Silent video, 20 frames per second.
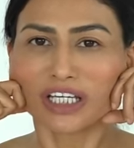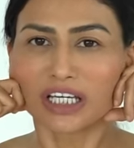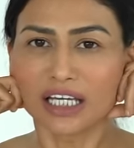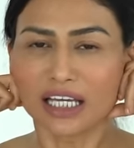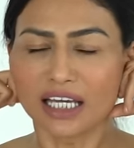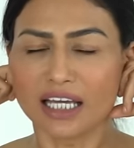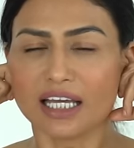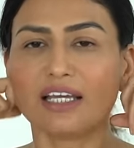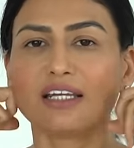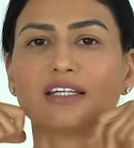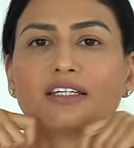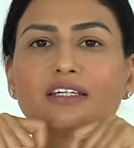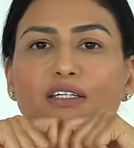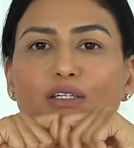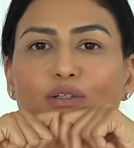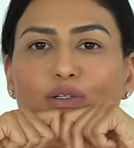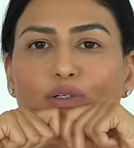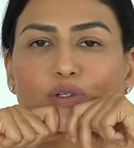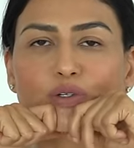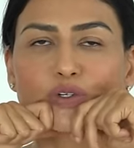eight,
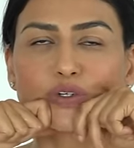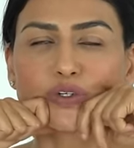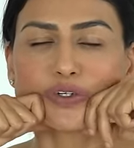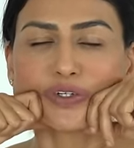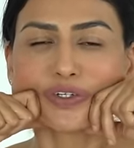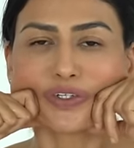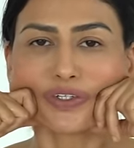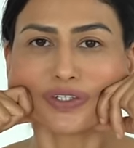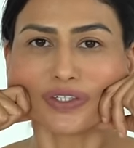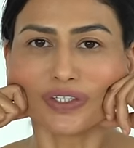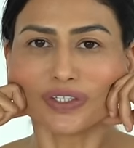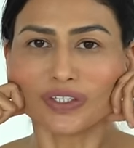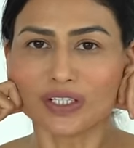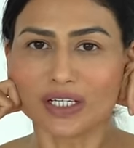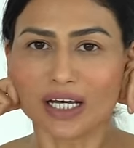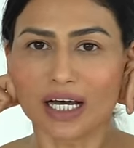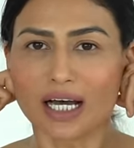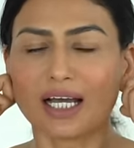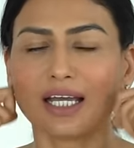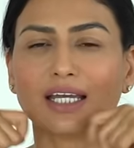
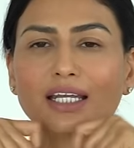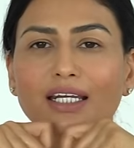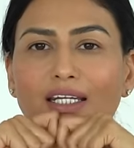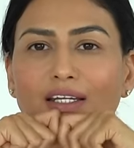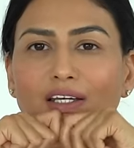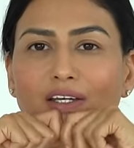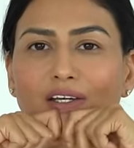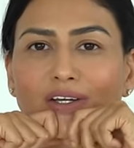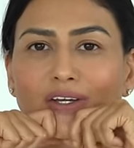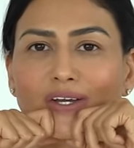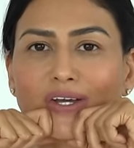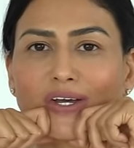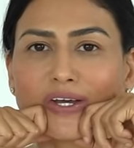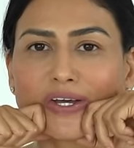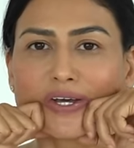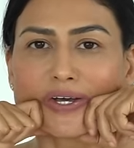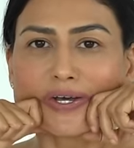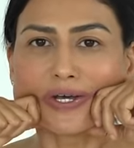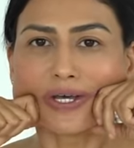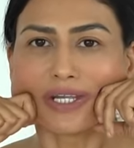nine,
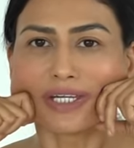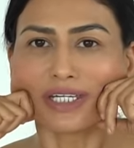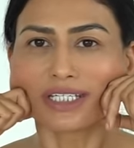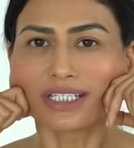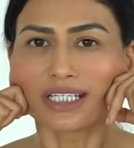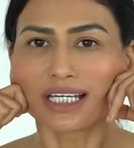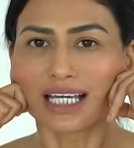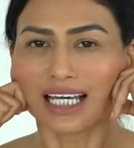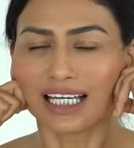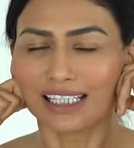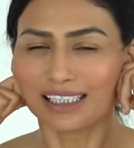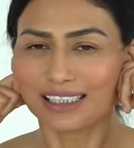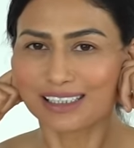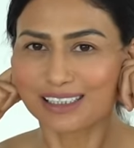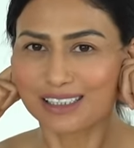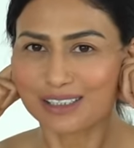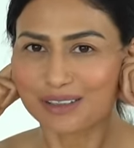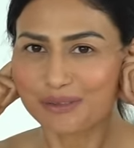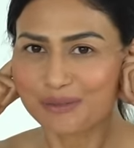and ten.